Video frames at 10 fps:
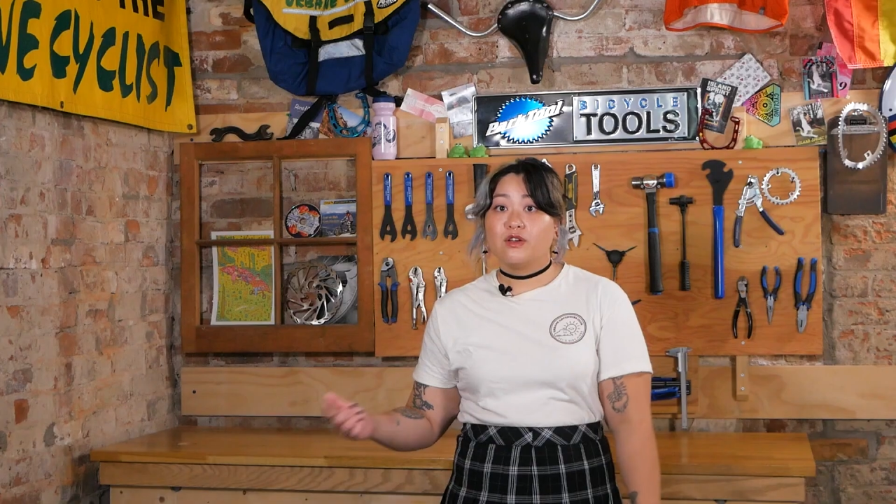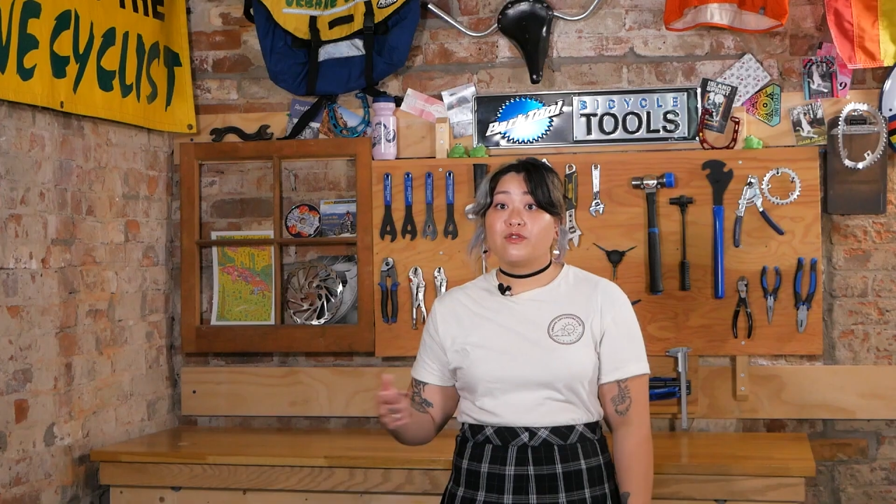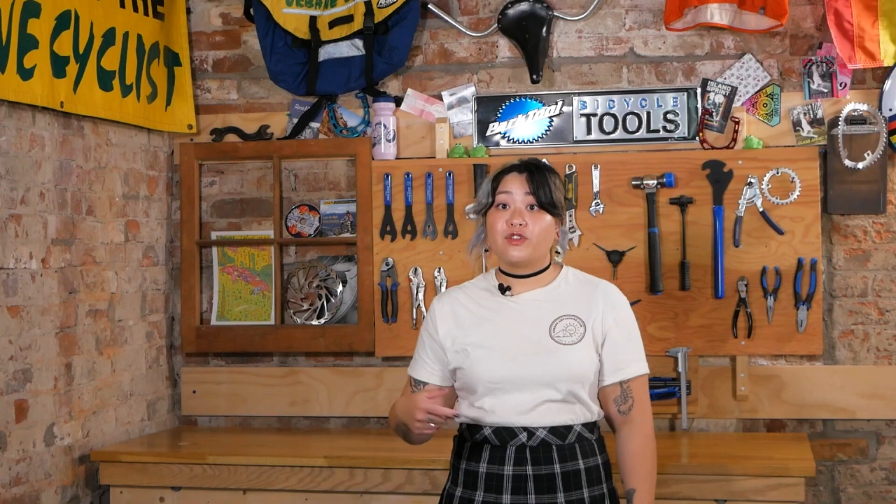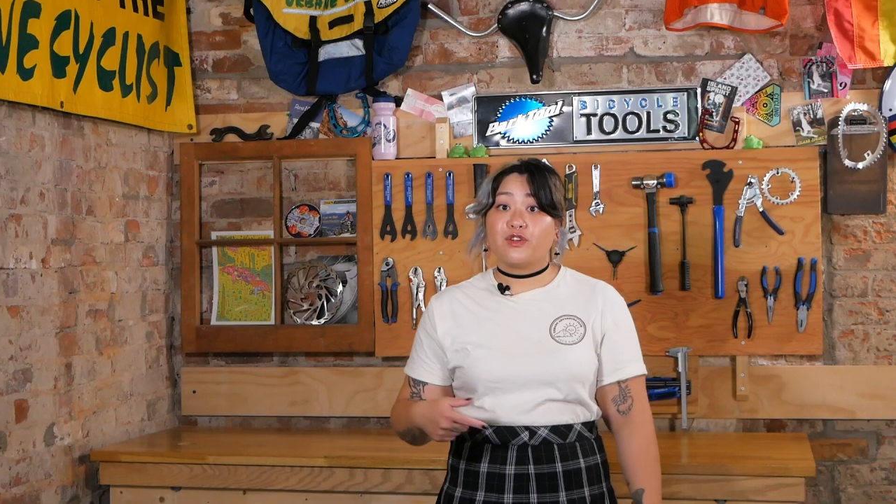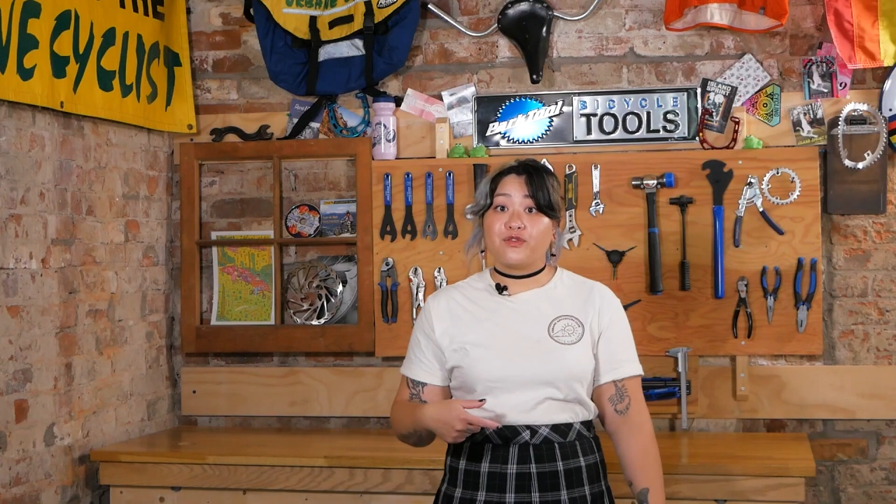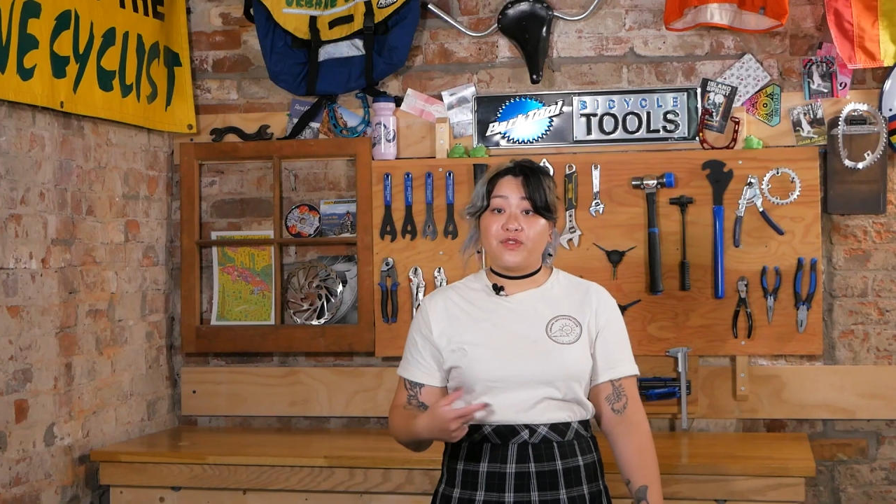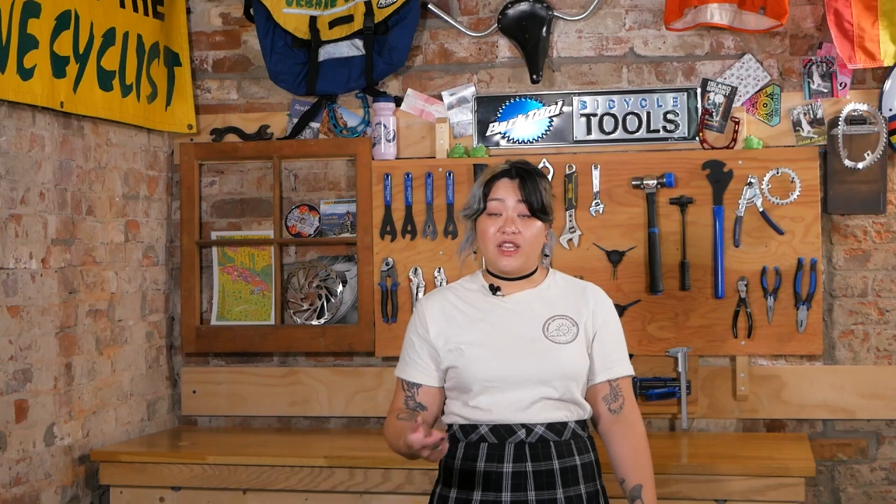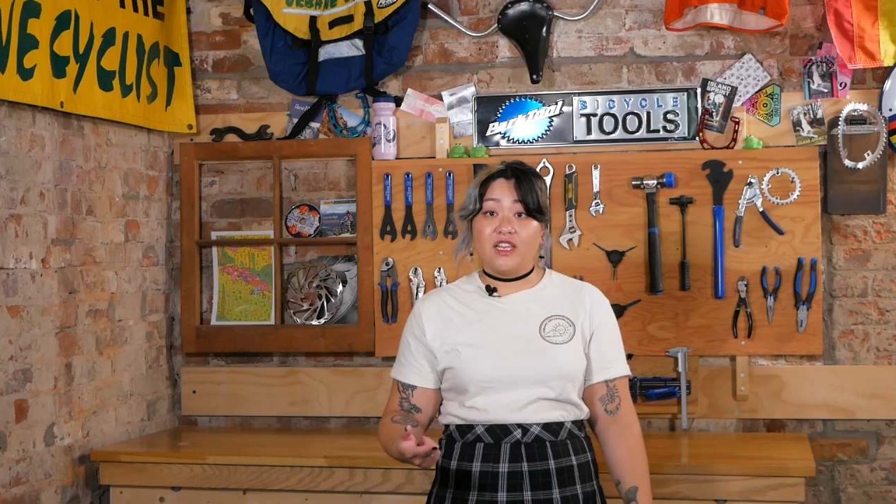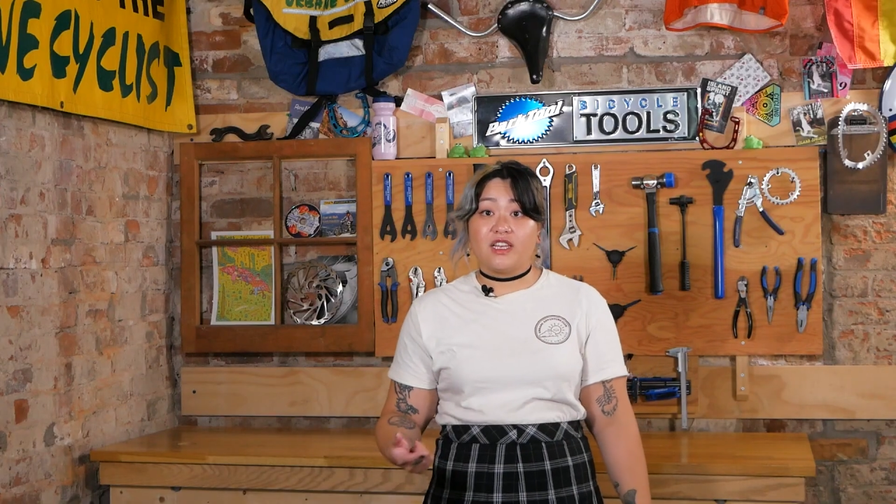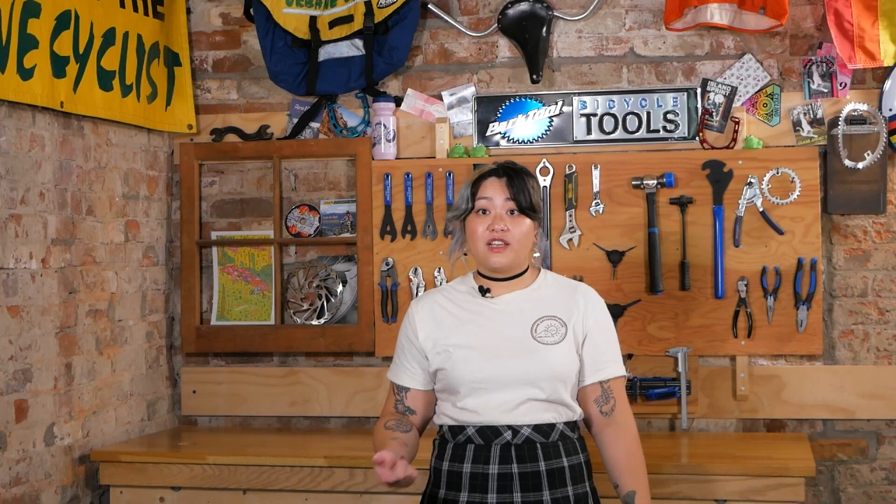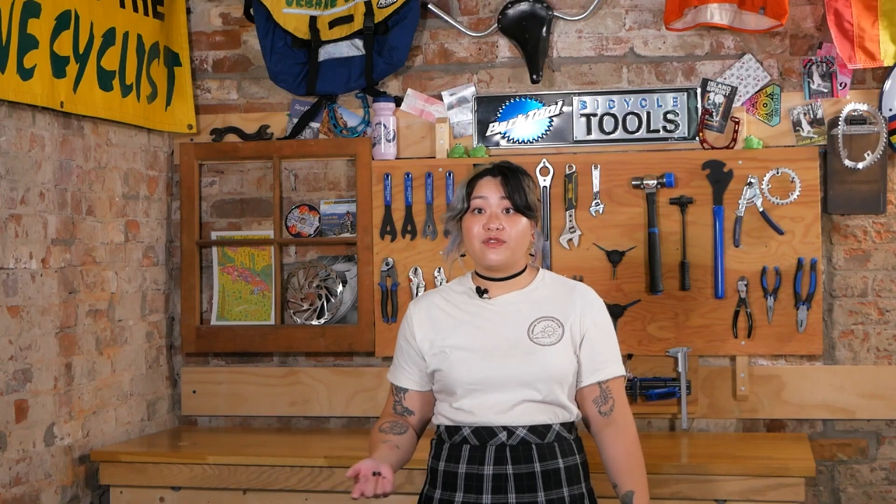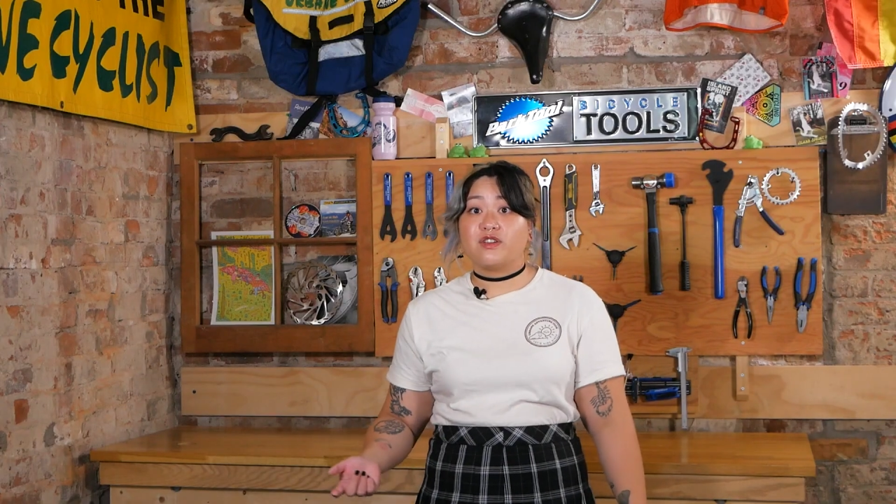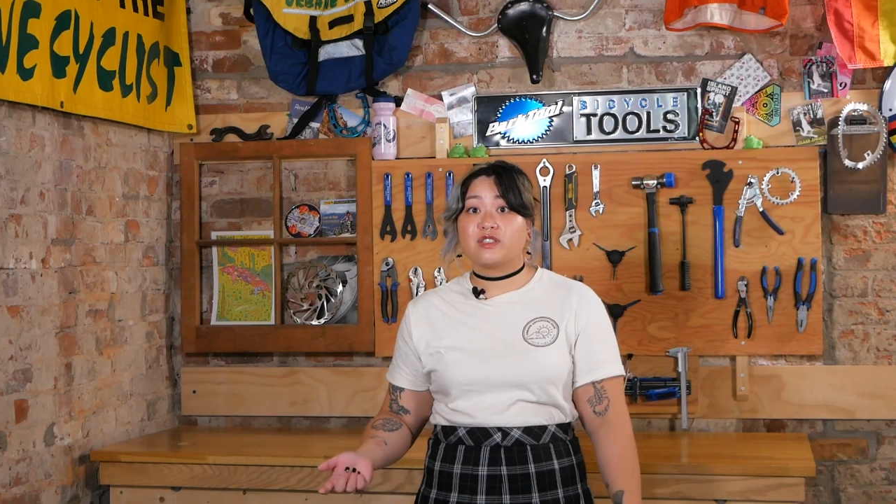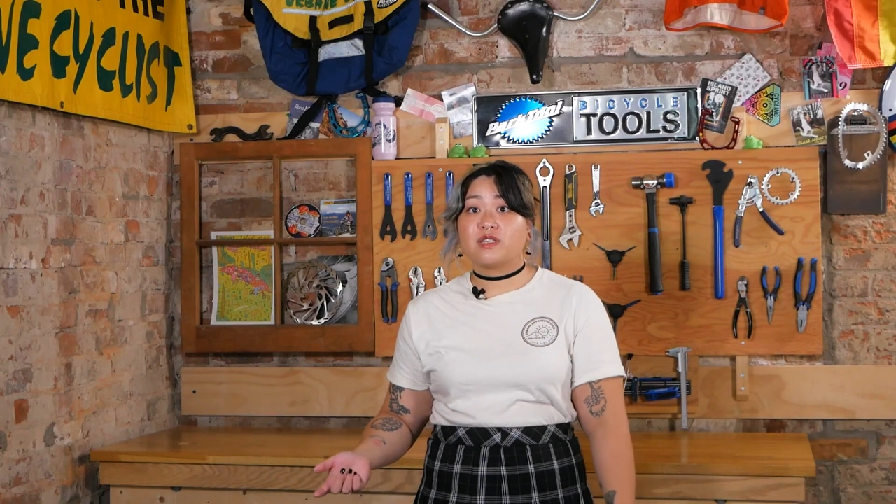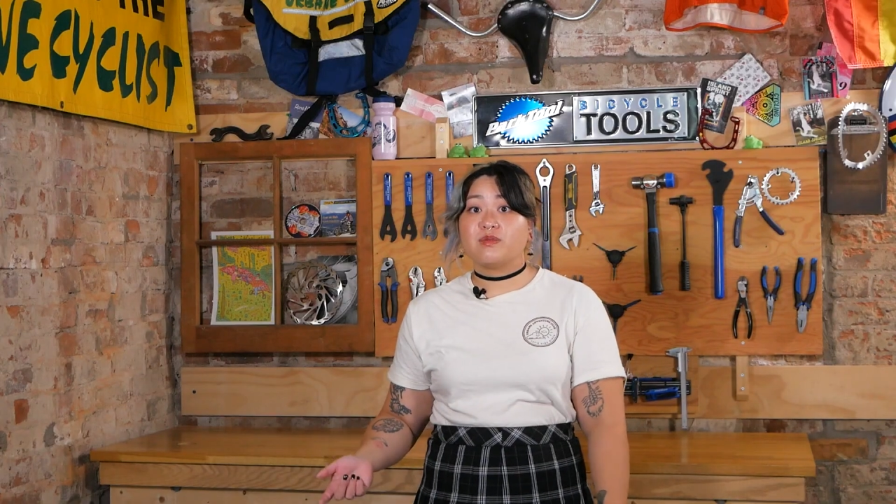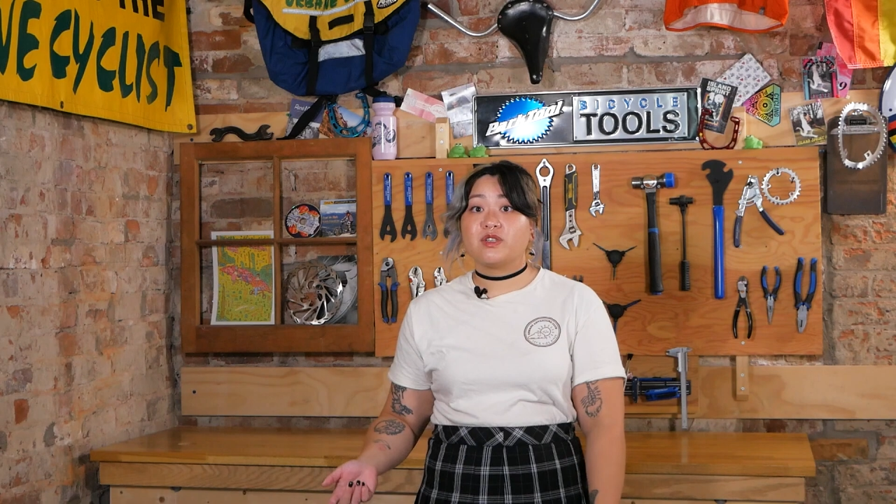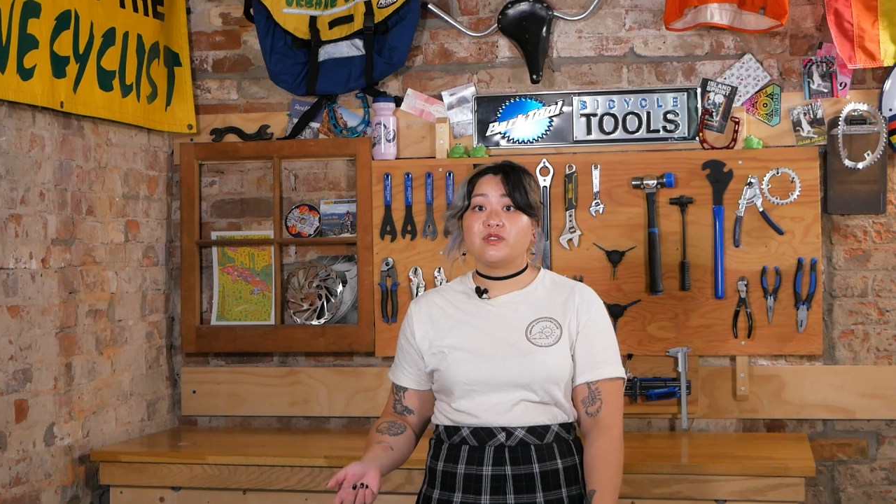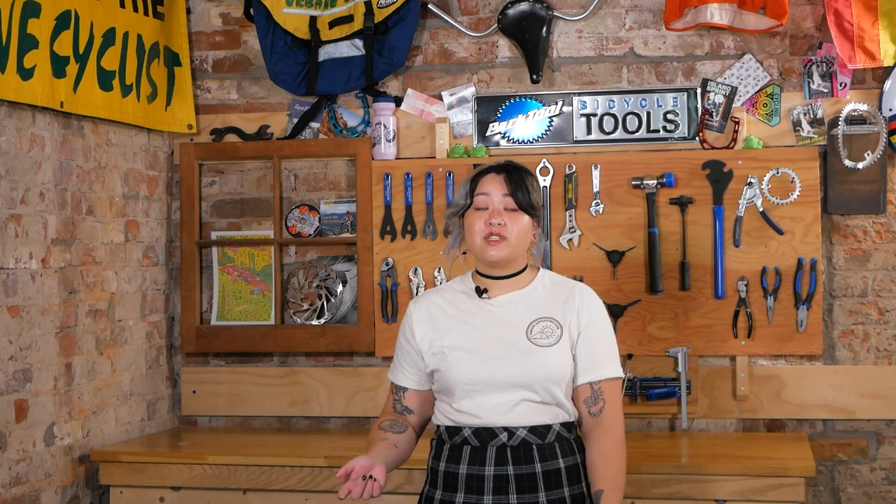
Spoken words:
For your feet, if you're someone who